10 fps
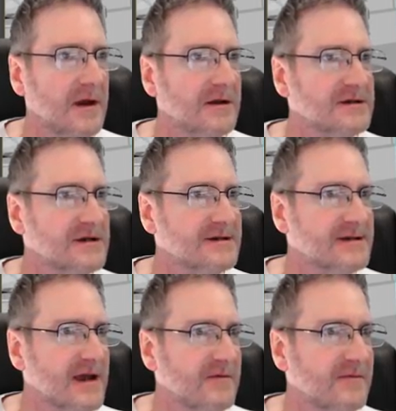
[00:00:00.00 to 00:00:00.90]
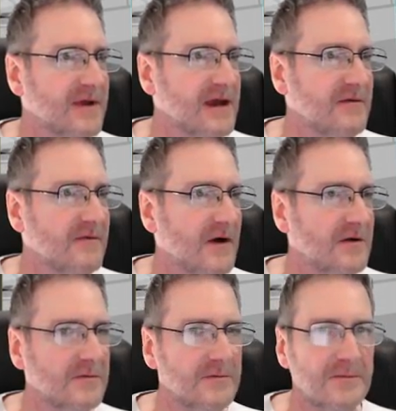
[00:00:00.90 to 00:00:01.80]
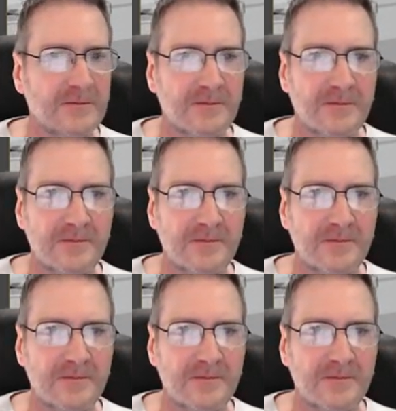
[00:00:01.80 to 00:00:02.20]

And let's just save the file.